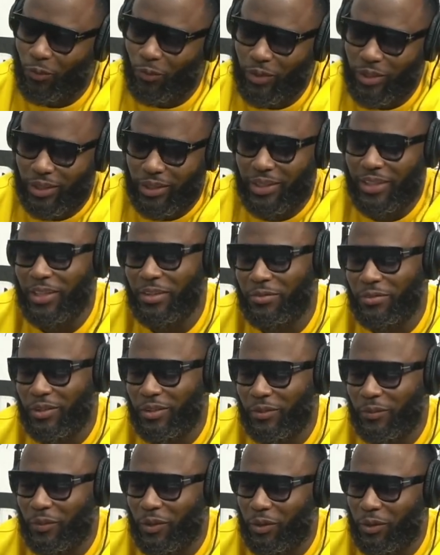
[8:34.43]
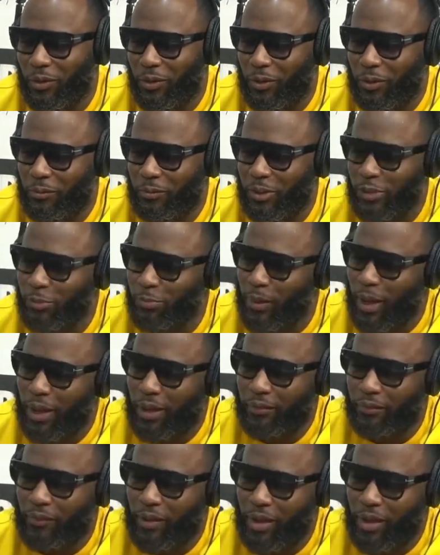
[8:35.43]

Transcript: we leaving um, this spot,